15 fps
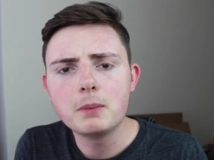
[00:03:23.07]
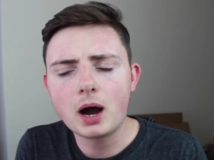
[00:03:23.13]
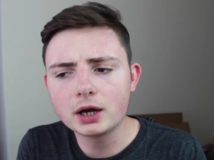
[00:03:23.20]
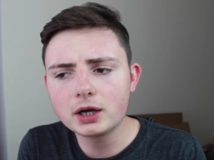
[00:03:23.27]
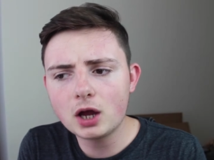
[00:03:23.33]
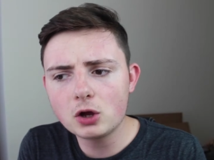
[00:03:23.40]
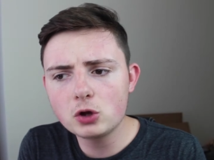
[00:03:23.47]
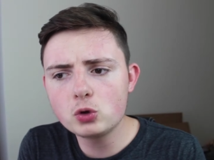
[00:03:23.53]

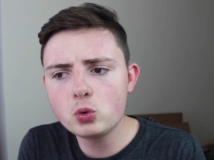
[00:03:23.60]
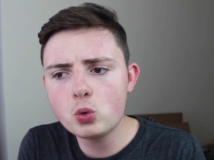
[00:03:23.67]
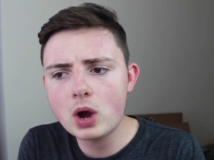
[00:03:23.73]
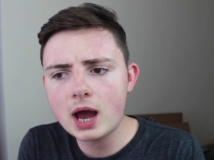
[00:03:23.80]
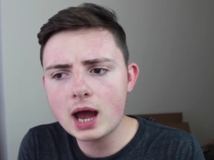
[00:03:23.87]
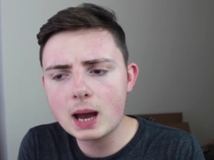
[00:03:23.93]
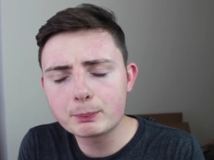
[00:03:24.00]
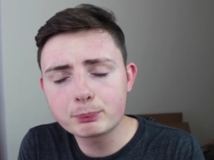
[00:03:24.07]
I know
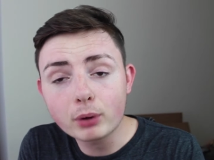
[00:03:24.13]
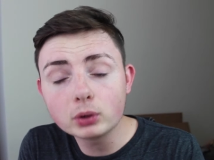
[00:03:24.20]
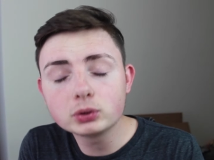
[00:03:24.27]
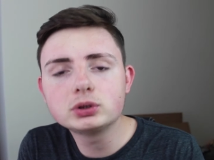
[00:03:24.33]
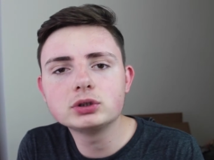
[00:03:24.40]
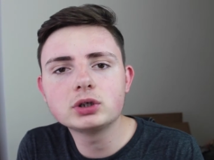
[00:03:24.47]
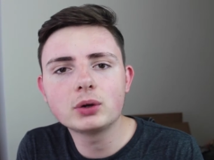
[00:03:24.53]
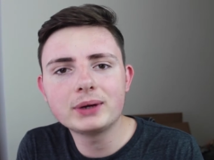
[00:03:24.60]
uh,
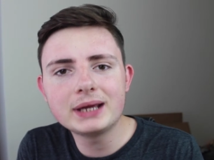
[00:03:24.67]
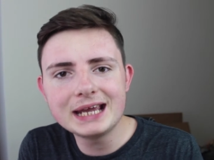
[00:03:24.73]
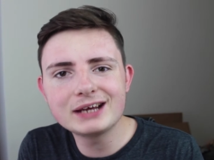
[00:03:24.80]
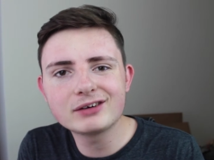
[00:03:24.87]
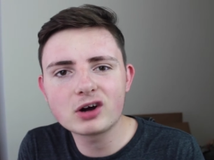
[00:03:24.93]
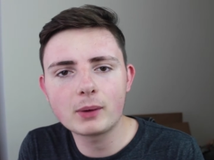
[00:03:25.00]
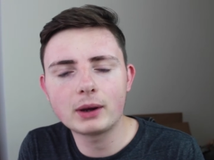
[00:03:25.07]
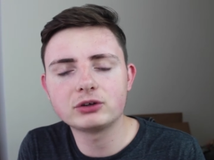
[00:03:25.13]
Broken No
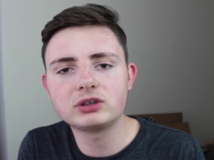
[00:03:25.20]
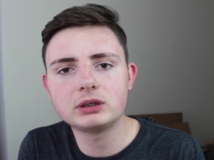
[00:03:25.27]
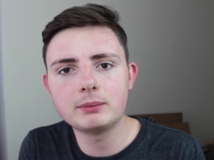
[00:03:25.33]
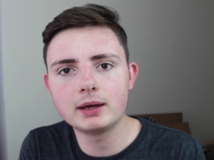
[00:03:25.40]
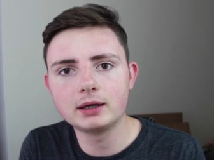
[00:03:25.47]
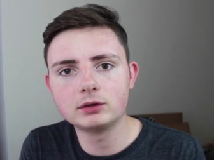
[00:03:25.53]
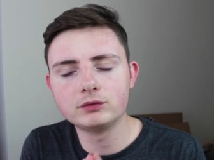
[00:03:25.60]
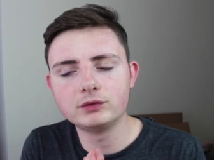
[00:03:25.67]
Hero actually
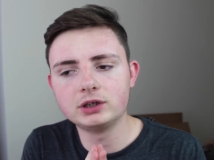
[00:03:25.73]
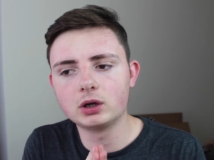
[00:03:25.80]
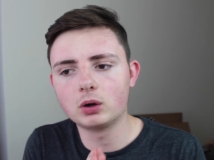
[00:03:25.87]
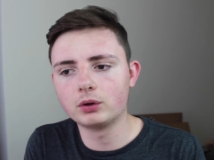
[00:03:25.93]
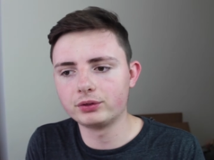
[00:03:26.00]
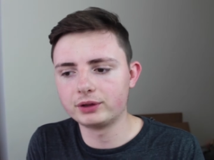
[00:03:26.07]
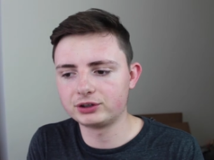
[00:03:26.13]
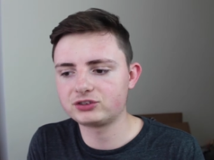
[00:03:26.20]
made a
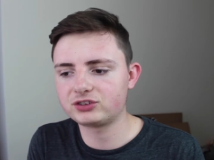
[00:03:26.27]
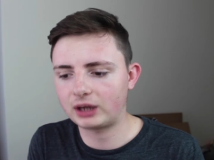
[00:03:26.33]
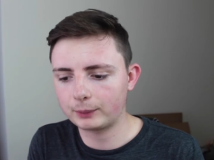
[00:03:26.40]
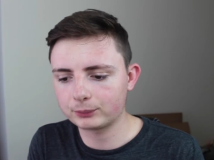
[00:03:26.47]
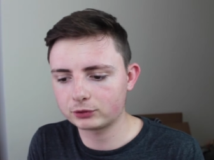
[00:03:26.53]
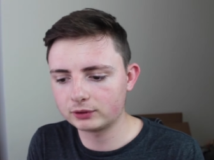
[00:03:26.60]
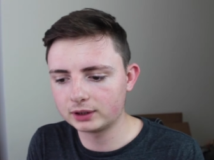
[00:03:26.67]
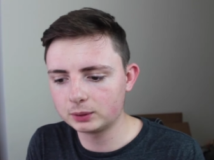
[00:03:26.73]
video on this
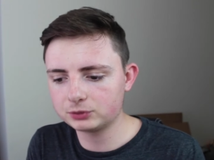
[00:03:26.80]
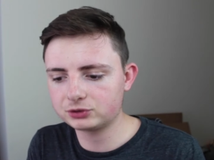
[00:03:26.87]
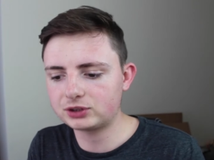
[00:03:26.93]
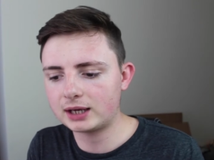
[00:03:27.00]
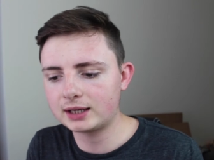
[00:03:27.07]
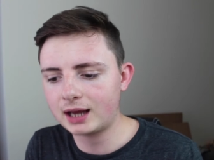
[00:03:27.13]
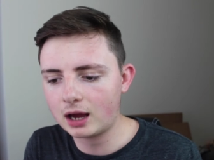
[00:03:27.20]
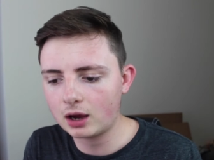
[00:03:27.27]
chapter and he was
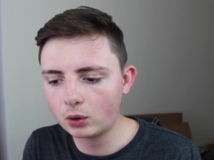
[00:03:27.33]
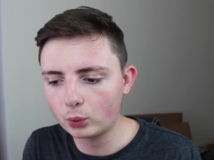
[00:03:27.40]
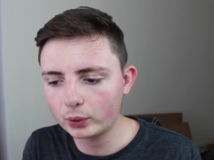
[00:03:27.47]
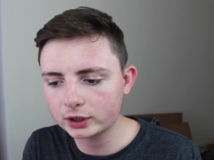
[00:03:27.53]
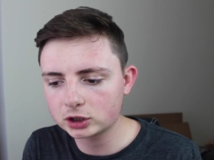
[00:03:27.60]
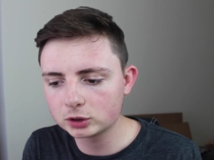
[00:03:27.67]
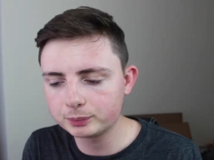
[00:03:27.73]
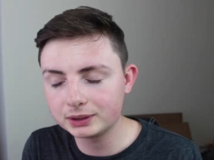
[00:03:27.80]
saying how
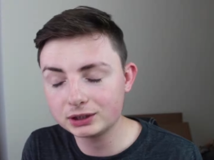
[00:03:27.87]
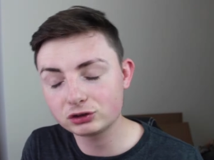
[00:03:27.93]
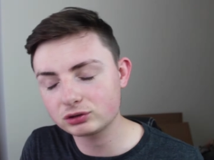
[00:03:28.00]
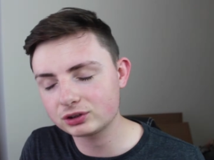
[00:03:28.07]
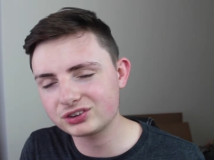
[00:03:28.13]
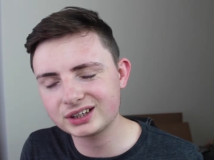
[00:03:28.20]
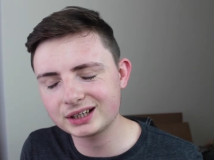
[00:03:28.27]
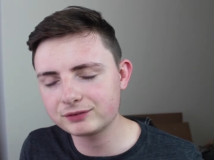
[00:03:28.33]
it could be
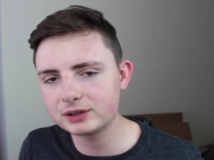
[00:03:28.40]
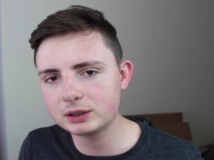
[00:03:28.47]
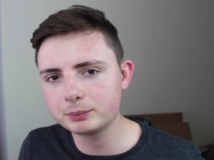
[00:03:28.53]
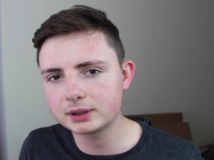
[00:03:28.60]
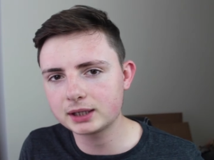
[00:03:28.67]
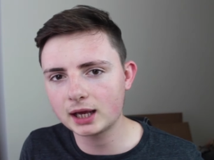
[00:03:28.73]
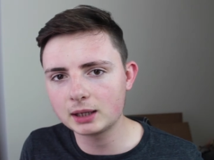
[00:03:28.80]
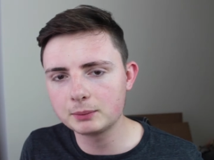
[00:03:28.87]
interesting if he
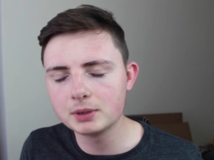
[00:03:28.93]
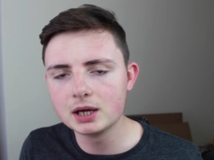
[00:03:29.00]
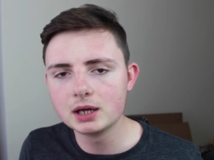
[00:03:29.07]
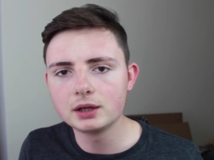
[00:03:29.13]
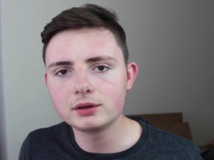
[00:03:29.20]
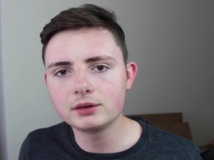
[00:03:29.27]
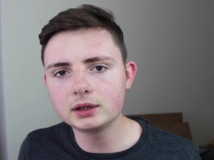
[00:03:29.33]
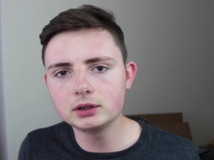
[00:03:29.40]
became
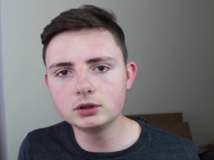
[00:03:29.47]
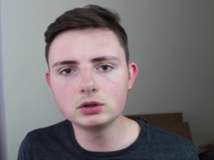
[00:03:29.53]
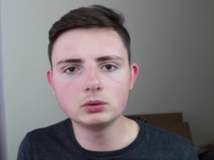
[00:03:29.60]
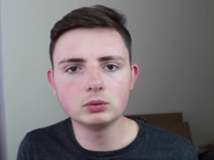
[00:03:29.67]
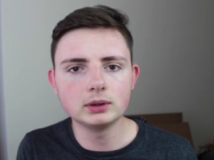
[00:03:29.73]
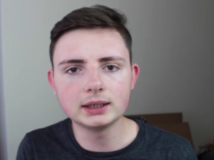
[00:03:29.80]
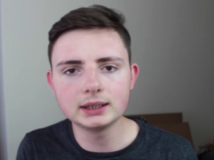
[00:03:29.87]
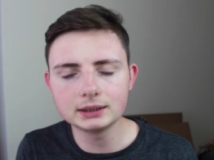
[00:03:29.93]
the
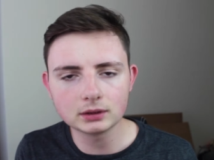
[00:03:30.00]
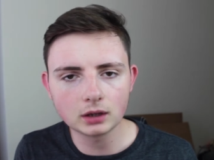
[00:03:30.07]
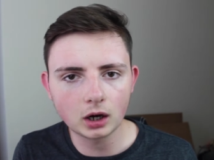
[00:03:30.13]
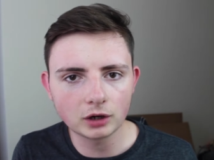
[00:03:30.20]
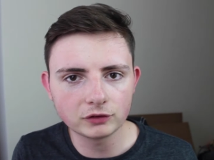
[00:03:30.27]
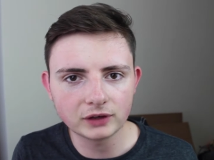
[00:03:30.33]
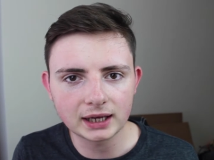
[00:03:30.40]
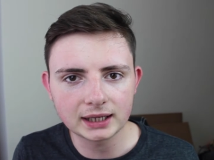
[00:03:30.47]
new leader
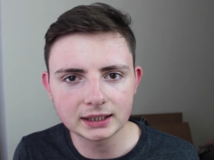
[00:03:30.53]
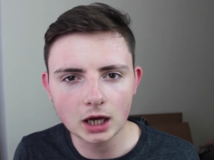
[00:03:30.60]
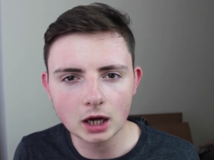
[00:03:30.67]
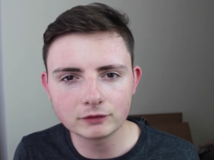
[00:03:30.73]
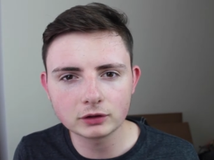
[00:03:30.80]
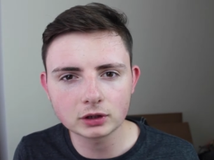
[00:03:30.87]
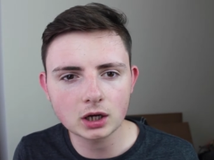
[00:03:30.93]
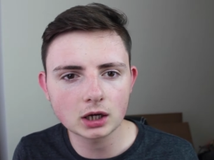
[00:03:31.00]
of a
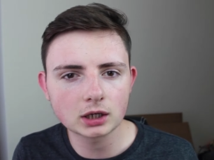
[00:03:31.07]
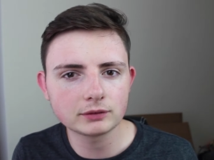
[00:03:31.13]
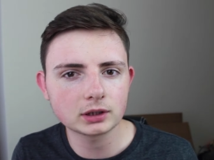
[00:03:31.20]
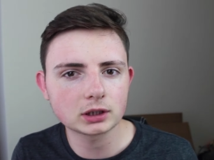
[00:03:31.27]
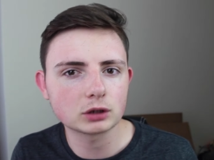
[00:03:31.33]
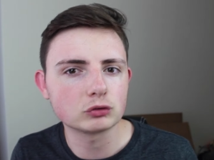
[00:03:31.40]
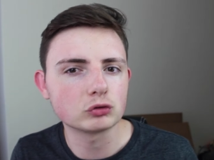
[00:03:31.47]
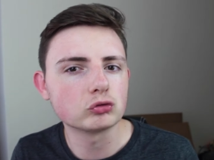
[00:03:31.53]
of a kind of
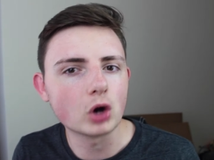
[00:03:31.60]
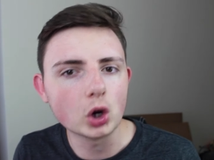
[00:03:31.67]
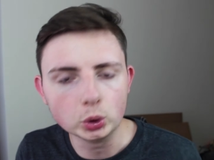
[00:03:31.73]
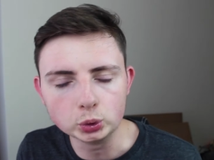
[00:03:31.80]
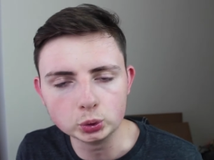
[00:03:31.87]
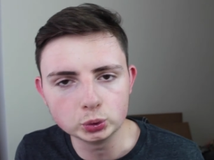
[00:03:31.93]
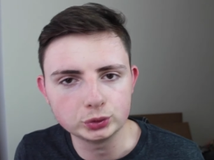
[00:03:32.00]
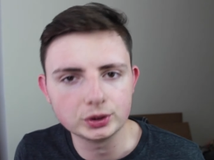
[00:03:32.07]
like a
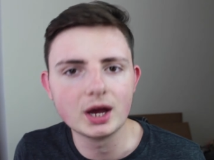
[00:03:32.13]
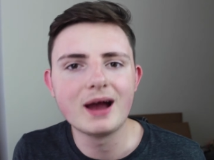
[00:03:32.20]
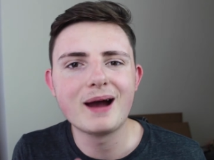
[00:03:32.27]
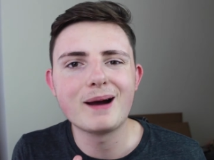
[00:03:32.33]
rogue